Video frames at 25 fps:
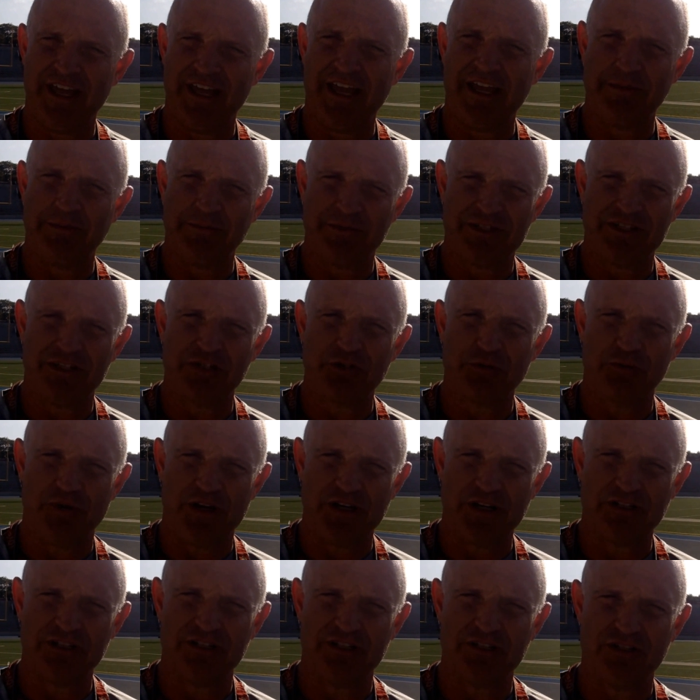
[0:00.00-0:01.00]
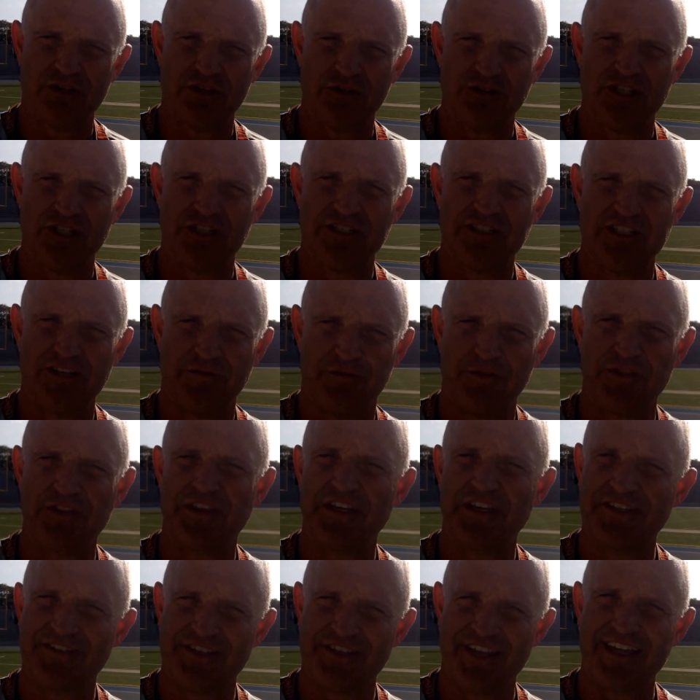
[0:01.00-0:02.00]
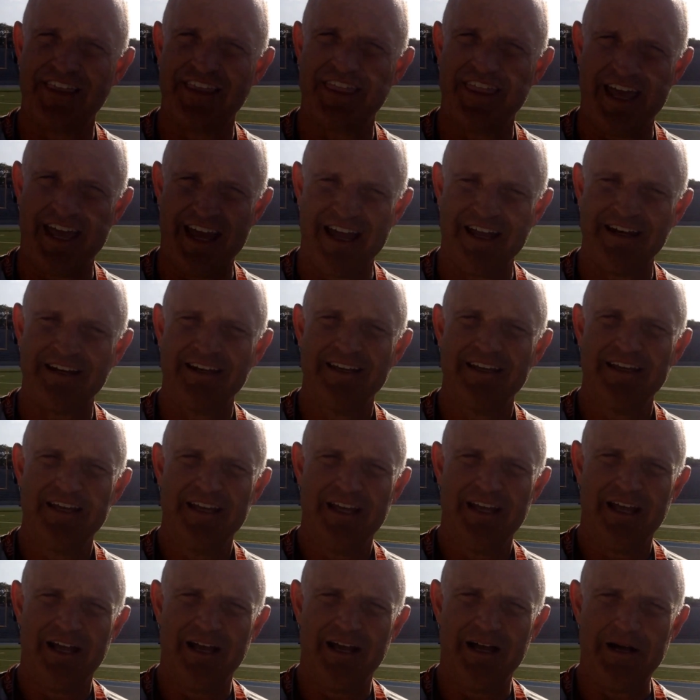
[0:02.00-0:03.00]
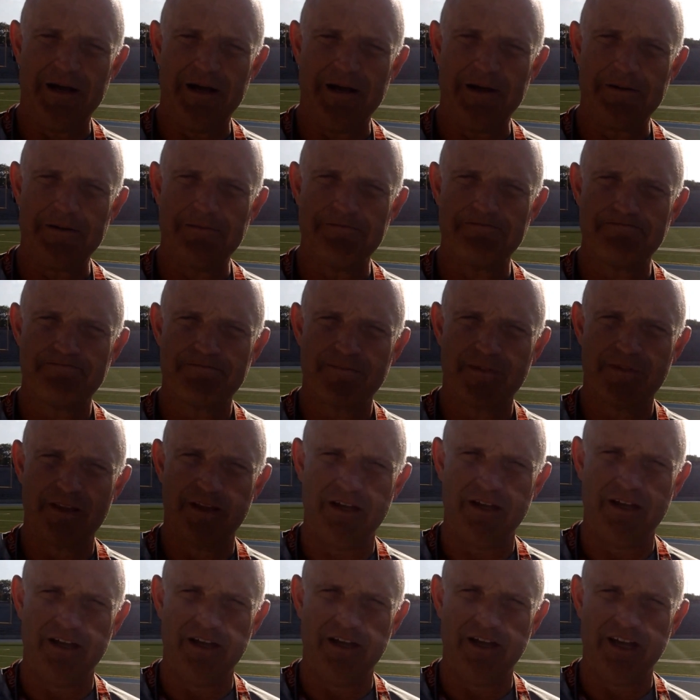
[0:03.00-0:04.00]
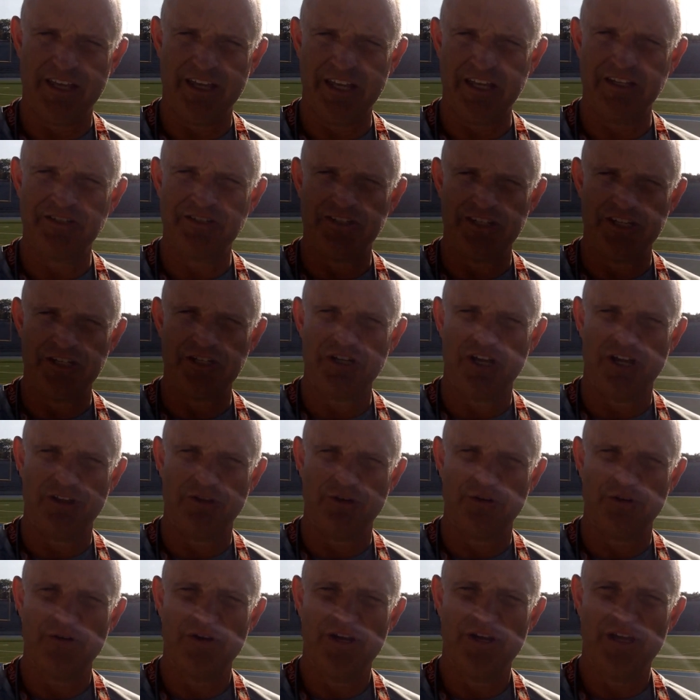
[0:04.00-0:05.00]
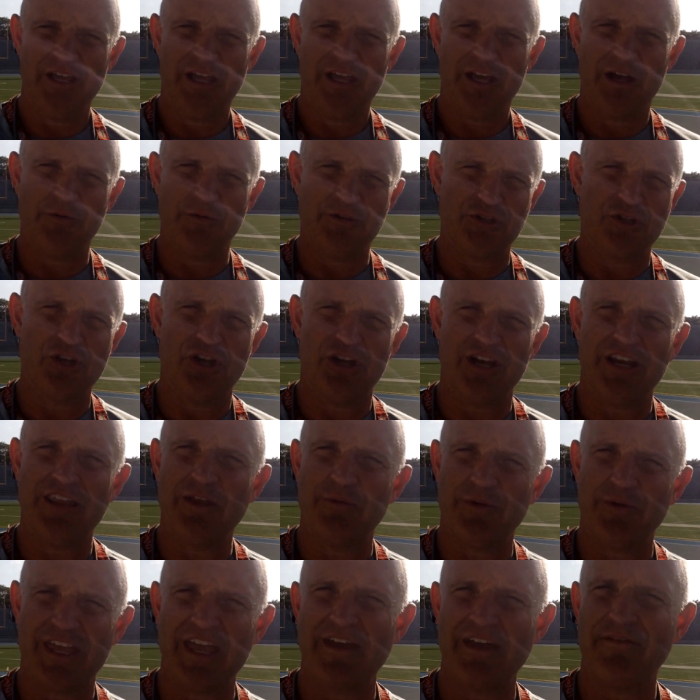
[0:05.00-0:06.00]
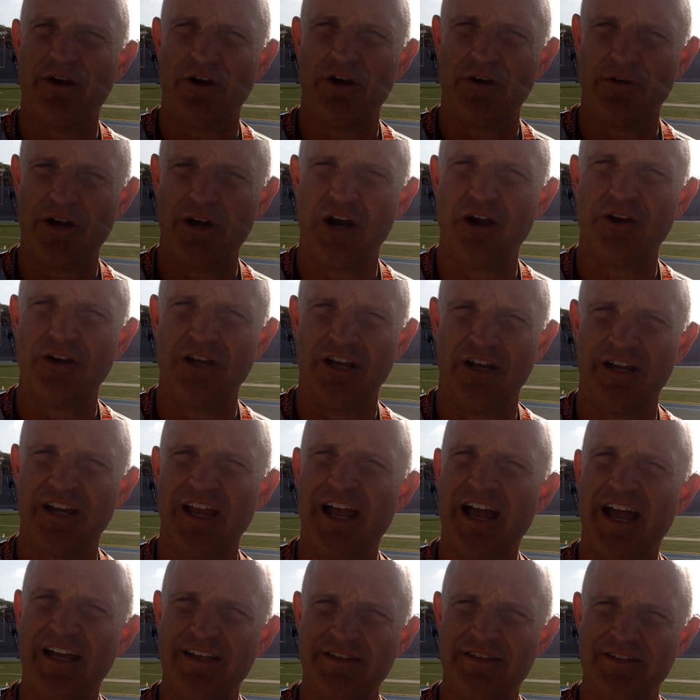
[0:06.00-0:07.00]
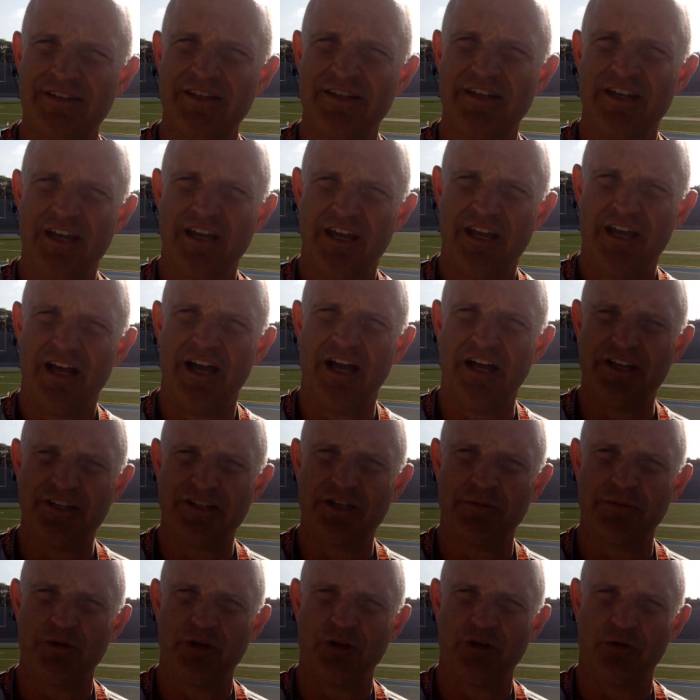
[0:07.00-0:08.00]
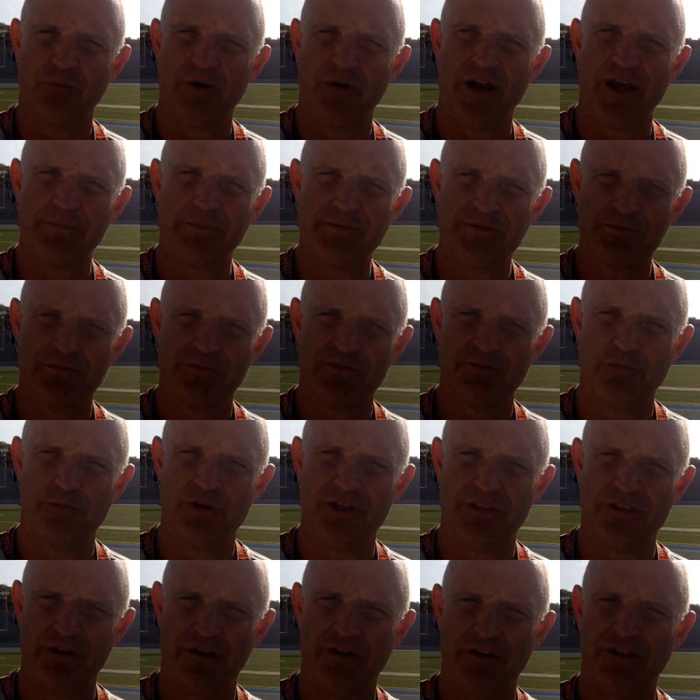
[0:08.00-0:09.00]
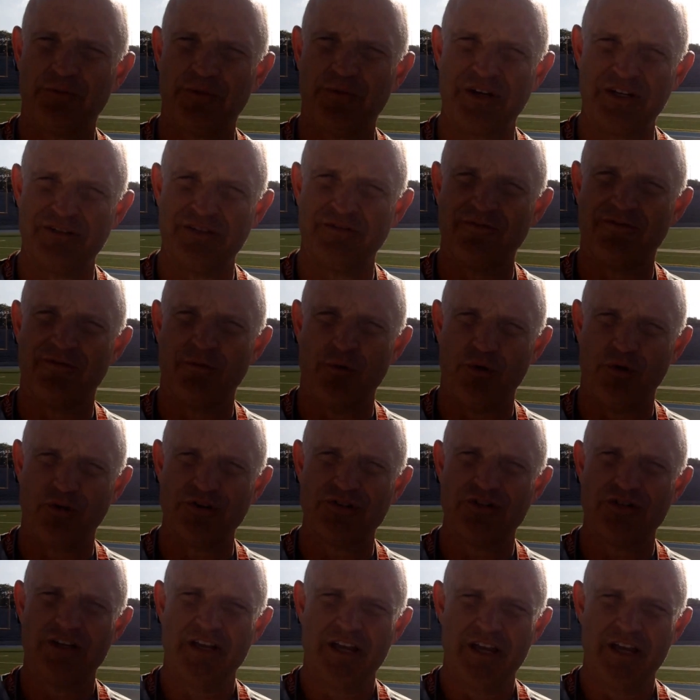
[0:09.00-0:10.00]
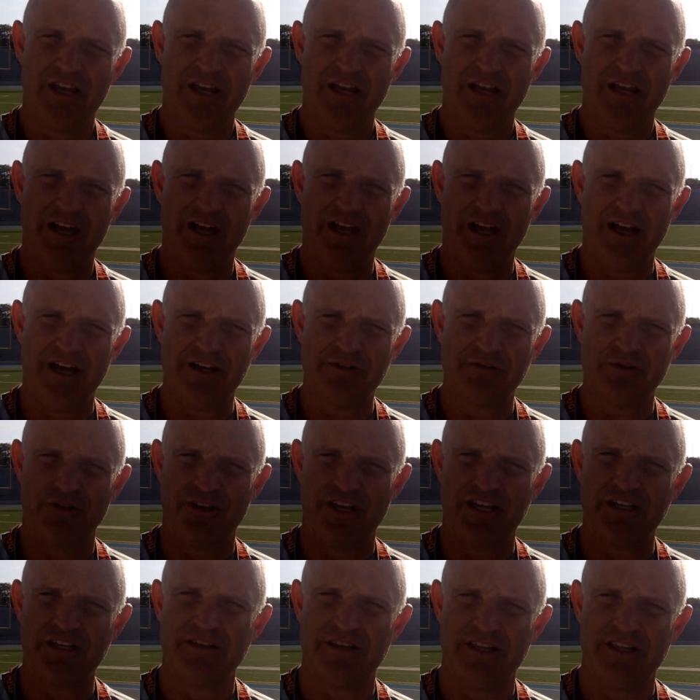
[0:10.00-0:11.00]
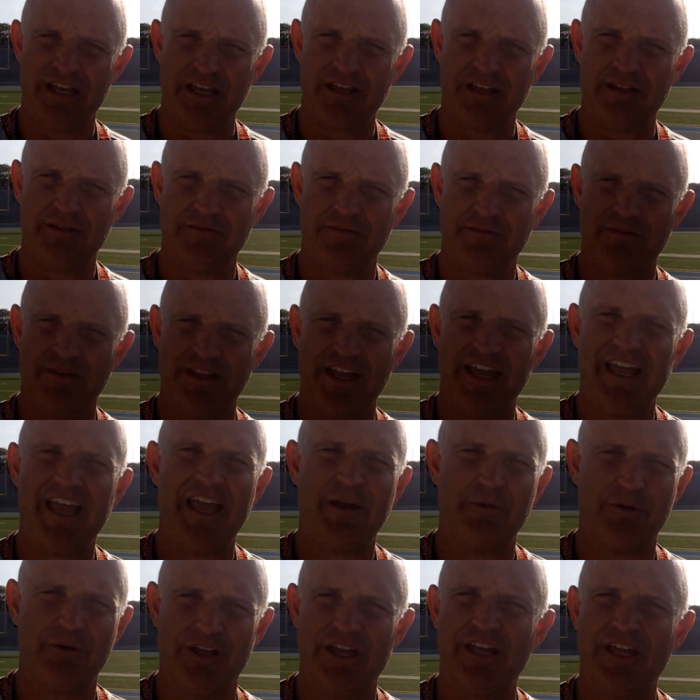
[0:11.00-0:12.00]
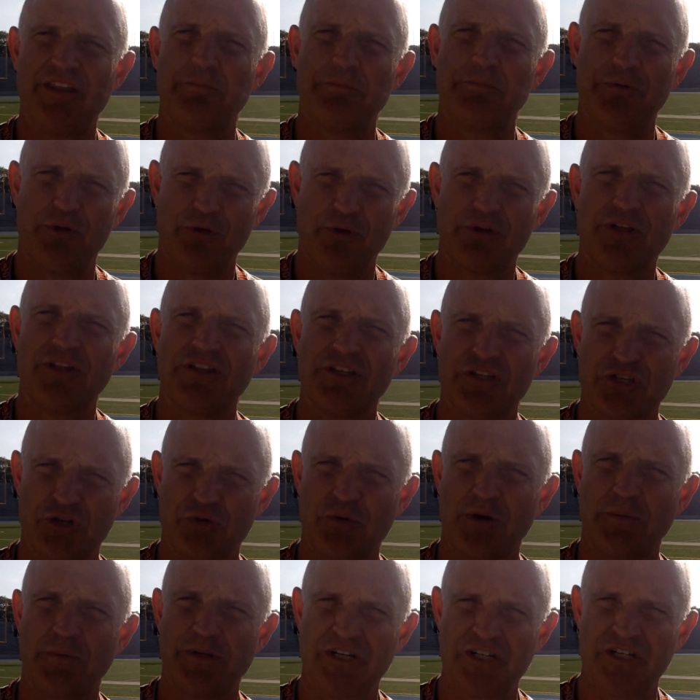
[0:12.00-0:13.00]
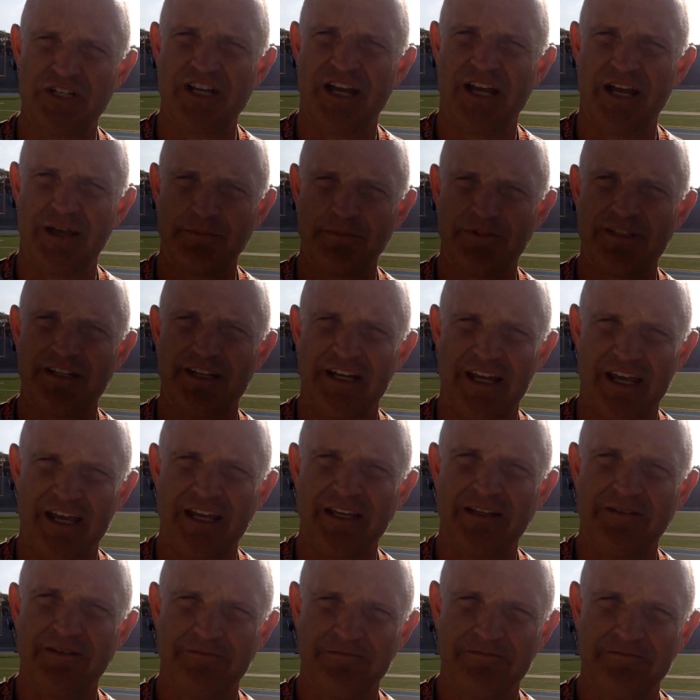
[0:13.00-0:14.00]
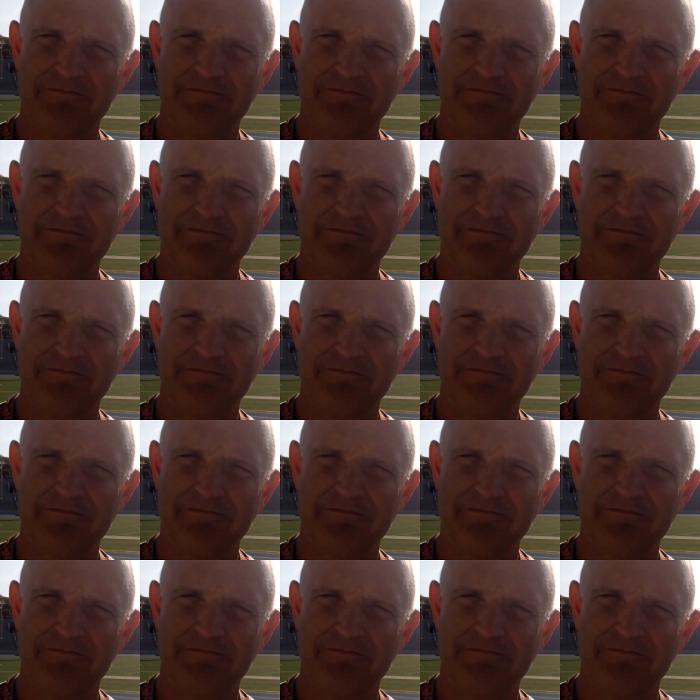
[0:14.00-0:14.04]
of a game situations. So just different things like that against each other. That was good. And then we gave our young guys some good reps with our threes and fours. So they really had the bulk of the scrimmage time today.